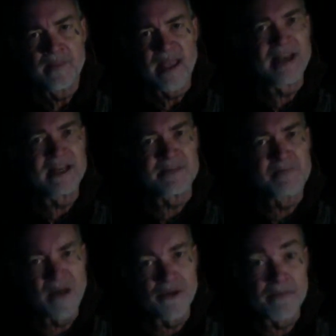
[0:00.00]
And his
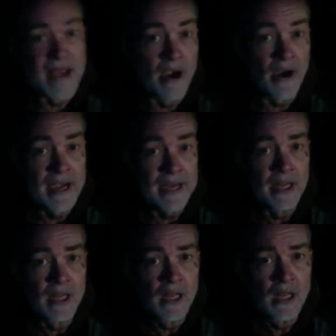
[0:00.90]
mother Mary,
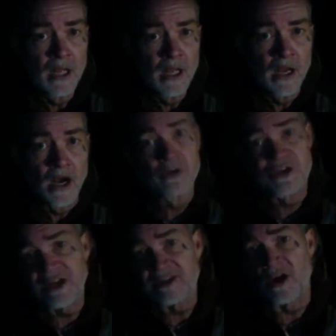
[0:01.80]
oh,
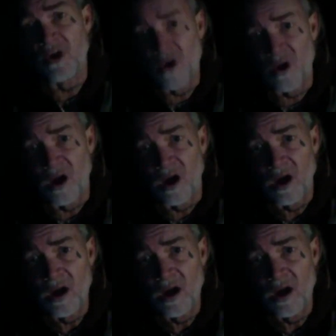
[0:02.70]
she's a whore,